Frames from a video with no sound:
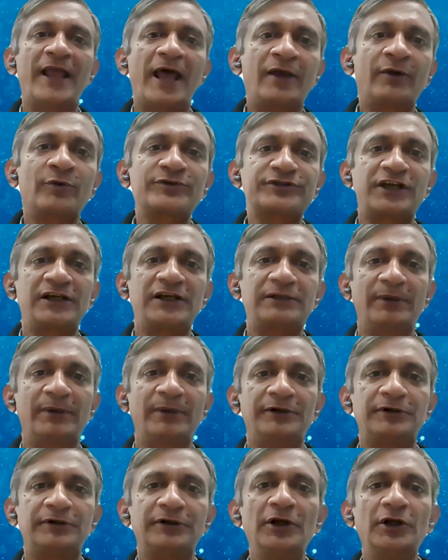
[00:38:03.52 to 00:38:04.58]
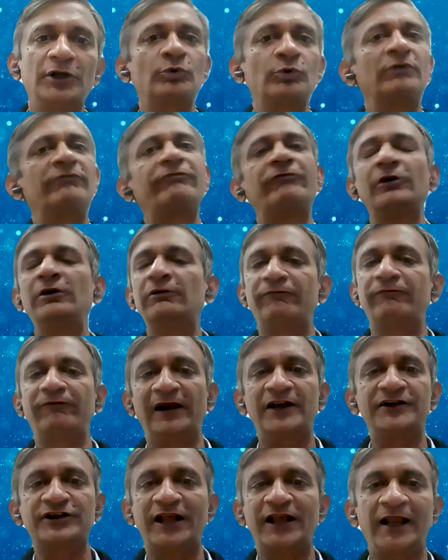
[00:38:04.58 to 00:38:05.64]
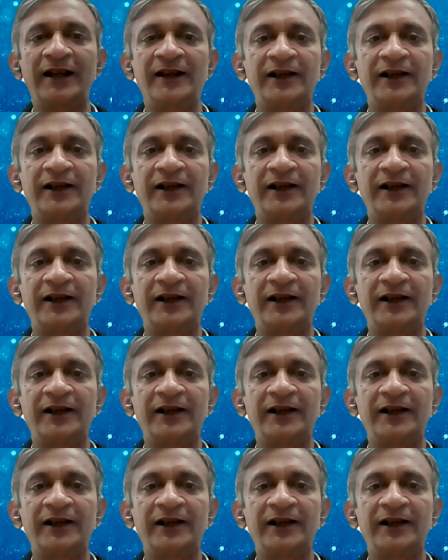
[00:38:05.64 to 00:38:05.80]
narrow statement to a full-fledged